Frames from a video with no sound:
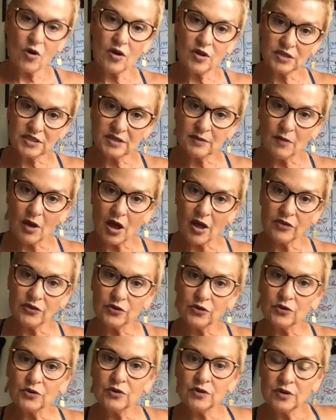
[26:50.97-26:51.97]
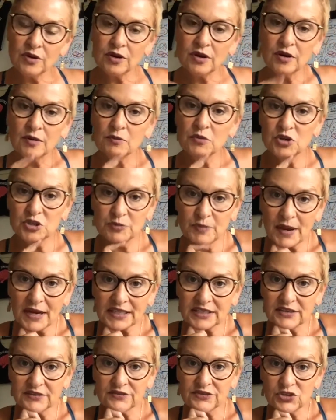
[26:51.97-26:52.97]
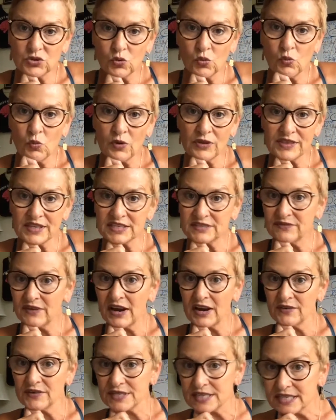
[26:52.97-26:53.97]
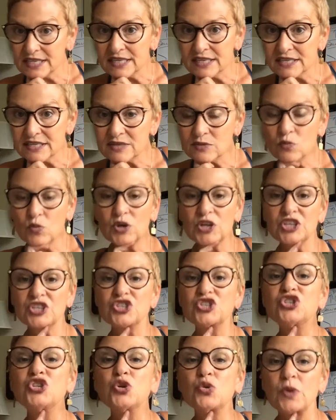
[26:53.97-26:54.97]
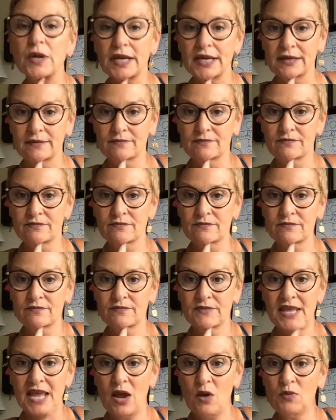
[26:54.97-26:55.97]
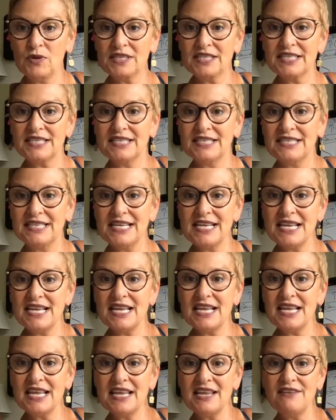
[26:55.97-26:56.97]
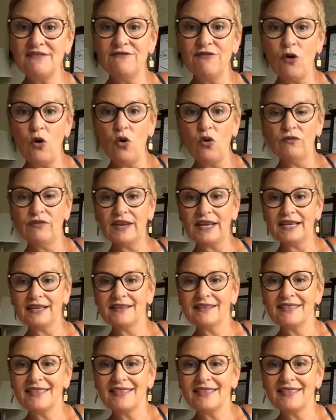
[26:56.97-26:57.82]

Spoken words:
some other perspectives on what this virus is and what it's doing, how it's de-evolving.